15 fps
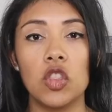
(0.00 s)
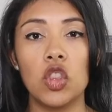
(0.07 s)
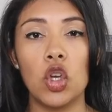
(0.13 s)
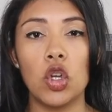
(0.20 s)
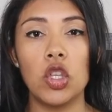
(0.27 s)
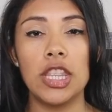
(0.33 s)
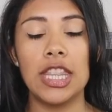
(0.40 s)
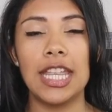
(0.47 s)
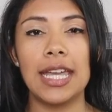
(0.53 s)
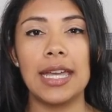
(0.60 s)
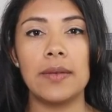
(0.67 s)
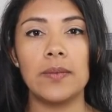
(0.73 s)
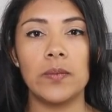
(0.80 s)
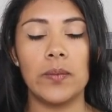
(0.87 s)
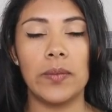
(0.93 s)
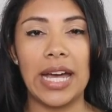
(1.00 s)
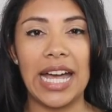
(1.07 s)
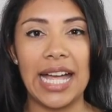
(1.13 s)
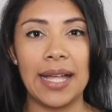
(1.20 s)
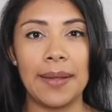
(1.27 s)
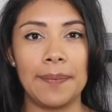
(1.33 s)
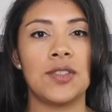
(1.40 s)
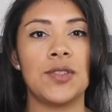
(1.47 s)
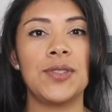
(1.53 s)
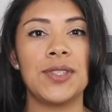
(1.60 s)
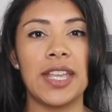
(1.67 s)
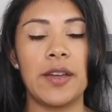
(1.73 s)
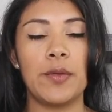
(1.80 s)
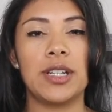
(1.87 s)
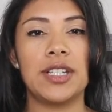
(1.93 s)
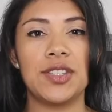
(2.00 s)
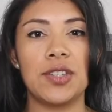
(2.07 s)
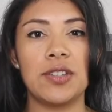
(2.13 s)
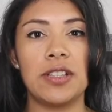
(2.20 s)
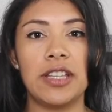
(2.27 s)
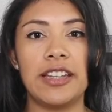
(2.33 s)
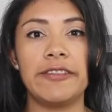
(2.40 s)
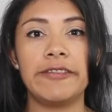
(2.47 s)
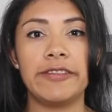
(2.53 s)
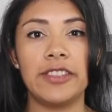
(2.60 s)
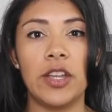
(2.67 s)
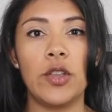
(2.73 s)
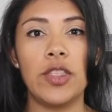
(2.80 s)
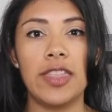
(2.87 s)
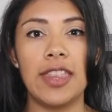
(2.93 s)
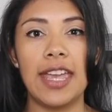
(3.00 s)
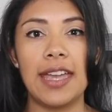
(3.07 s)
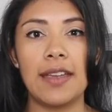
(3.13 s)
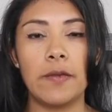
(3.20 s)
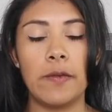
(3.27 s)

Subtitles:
¿Dónde va? To say, where do you live? ¿Dónde